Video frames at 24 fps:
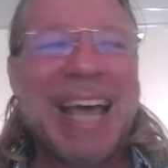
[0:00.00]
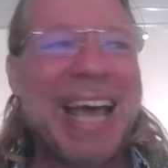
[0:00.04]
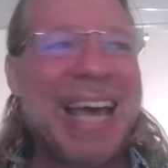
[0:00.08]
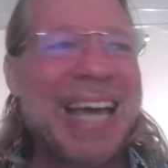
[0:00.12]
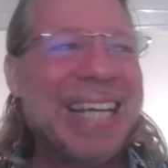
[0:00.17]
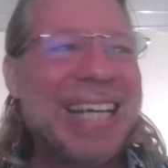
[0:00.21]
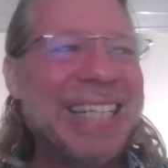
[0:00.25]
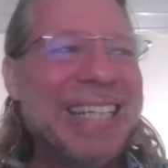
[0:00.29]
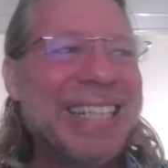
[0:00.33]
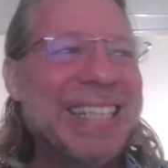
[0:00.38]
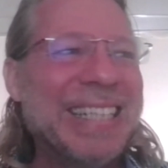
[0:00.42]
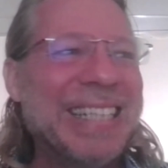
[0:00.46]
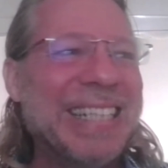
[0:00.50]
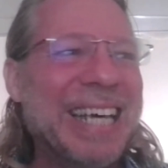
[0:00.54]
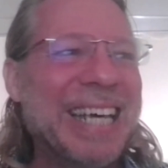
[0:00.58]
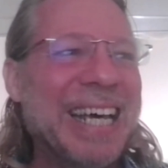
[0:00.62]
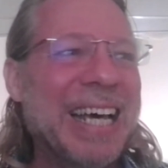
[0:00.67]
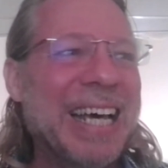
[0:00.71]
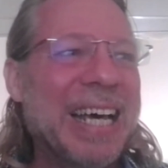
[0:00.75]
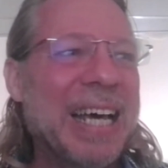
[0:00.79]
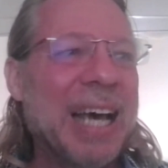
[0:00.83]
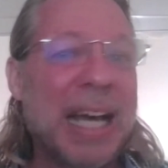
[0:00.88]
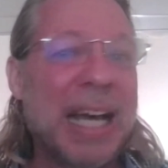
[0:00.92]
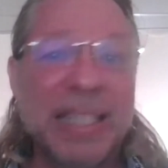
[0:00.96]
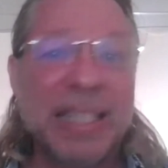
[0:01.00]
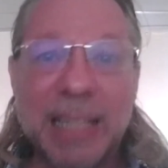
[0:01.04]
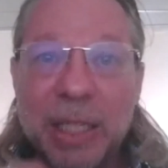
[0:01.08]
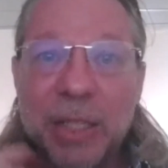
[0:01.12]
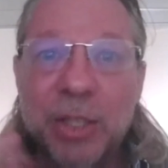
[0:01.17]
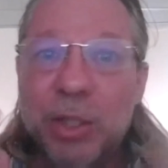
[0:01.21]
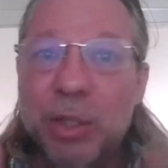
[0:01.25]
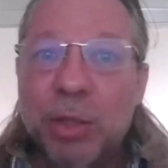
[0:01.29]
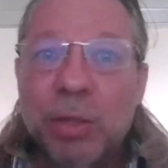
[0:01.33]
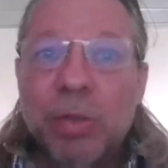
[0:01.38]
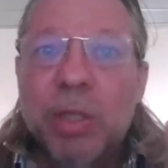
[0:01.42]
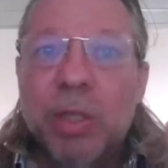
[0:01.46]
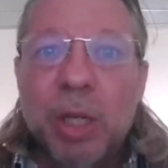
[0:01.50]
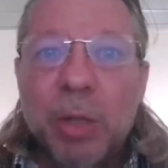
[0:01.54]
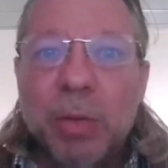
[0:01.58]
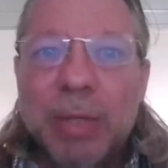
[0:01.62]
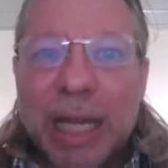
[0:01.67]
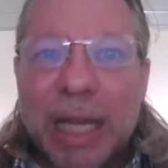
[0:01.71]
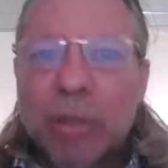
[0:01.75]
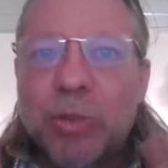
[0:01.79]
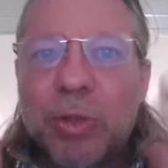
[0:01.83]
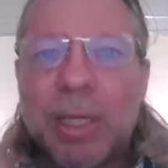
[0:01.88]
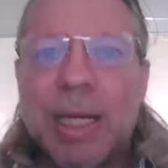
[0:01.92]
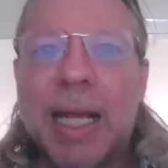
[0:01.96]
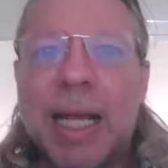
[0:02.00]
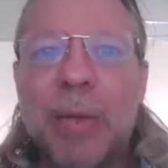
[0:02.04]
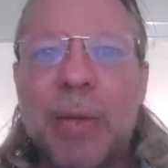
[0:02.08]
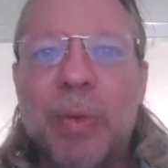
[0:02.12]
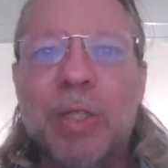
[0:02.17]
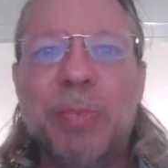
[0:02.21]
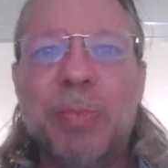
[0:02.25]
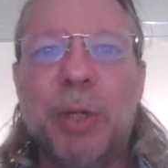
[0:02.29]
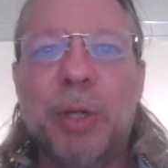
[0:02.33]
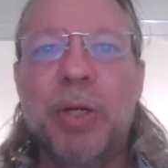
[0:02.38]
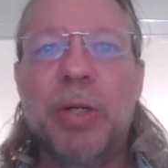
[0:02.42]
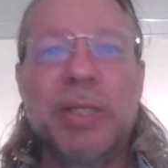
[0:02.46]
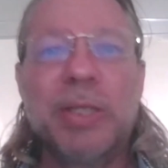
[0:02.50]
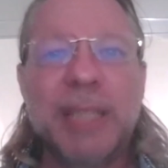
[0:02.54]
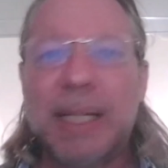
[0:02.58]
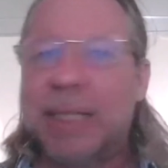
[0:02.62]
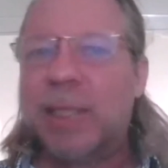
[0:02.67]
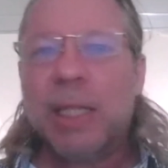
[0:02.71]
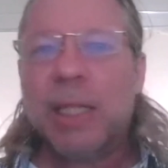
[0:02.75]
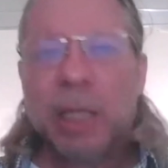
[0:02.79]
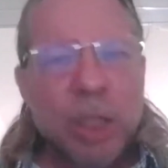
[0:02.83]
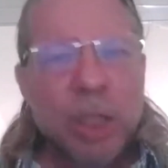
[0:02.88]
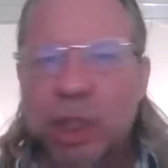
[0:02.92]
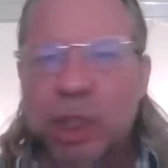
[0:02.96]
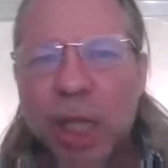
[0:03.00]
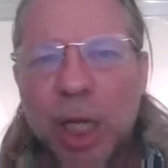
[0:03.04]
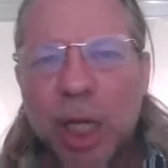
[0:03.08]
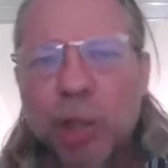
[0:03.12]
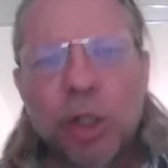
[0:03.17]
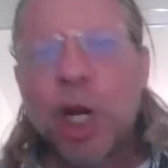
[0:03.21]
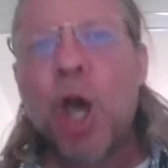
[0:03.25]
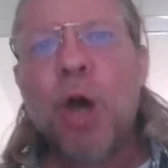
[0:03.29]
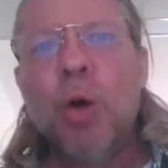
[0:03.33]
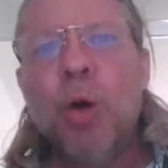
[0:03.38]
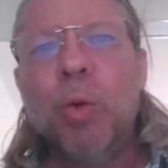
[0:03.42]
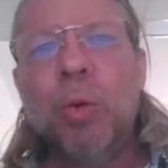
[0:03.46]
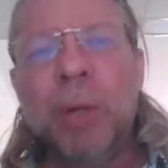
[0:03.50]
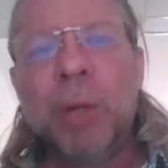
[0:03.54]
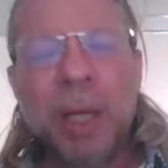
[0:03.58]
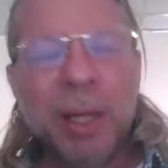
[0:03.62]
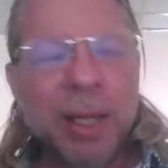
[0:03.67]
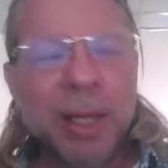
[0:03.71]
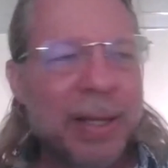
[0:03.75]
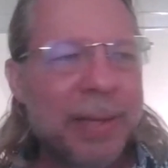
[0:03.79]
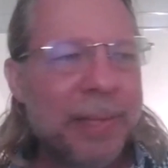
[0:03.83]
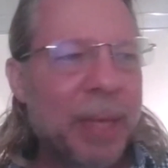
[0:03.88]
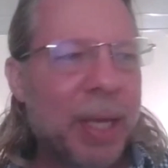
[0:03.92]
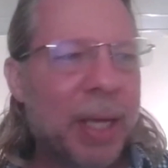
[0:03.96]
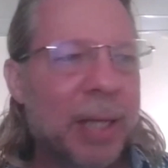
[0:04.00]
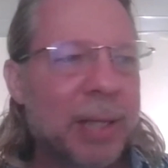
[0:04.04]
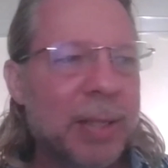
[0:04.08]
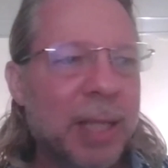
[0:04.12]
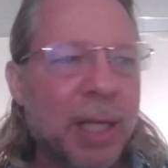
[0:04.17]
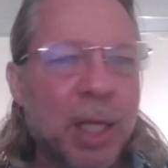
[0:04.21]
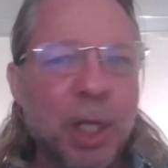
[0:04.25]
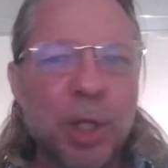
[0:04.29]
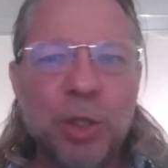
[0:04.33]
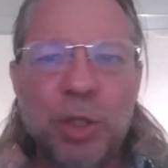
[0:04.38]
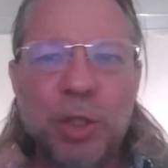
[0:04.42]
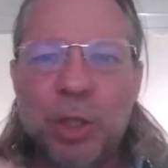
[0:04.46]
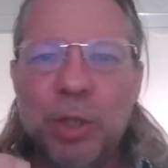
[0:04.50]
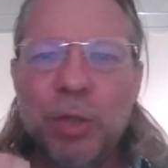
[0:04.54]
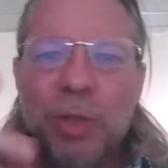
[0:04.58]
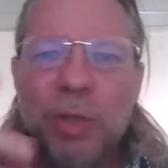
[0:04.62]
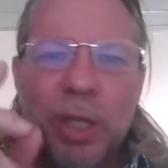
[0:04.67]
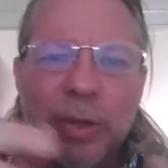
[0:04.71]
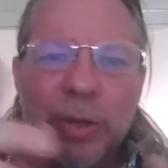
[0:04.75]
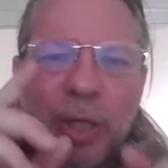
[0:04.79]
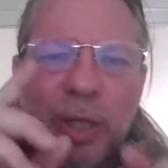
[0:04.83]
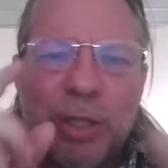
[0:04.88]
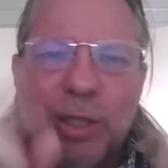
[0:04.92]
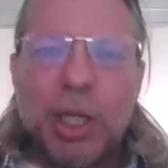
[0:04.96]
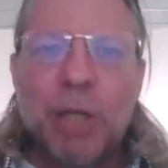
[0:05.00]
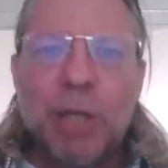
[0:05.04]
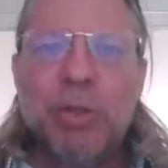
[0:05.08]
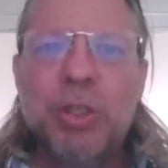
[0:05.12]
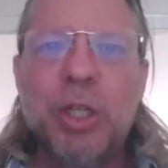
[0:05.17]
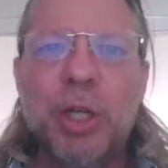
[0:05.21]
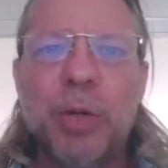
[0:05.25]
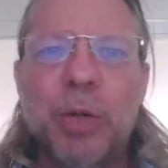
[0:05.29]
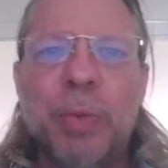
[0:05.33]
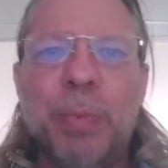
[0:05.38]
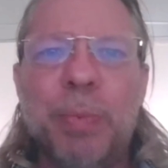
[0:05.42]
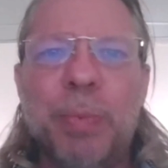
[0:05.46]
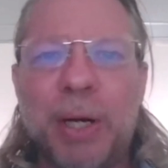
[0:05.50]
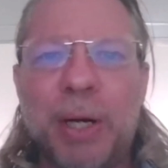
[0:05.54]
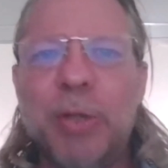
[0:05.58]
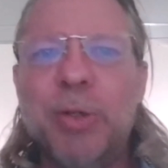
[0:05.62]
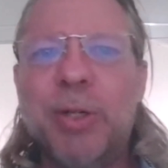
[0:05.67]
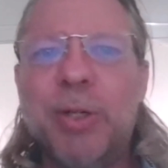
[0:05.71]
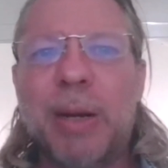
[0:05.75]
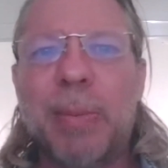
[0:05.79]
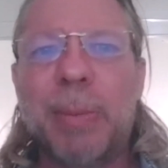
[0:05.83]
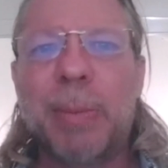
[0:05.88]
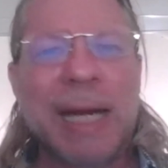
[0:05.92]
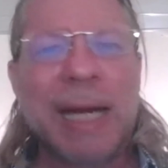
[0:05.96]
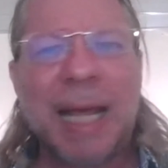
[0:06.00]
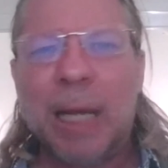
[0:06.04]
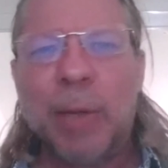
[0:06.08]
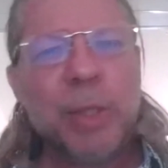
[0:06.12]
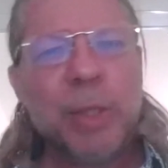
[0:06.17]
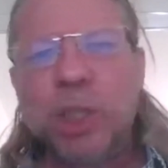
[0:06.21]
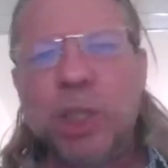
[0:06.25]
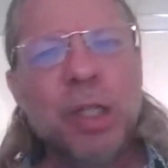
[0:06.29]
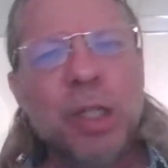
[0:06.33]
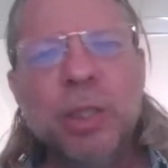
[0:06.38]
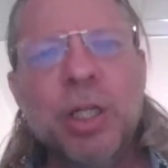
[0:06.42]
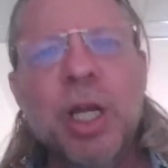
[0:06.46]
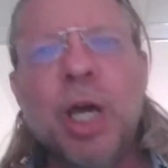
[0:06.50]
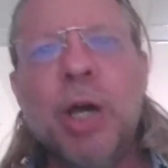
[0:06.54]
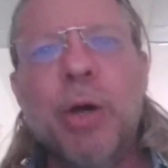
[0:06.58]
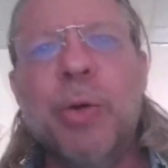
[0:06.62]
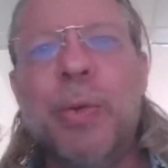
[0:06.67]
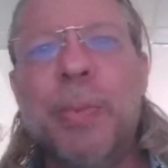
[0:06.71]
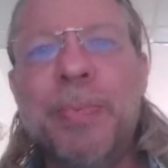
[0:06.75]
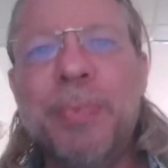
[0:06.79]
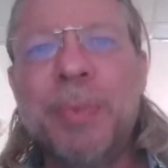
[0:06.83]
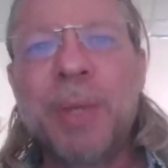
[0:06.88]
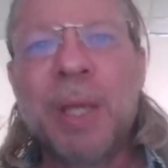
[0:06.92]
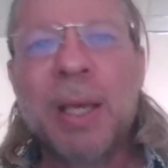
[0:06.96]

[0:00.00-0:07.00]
I said, "Do you know natural language processing?" She said, "No." I said, "Do you know the Zojo programming language?" "No."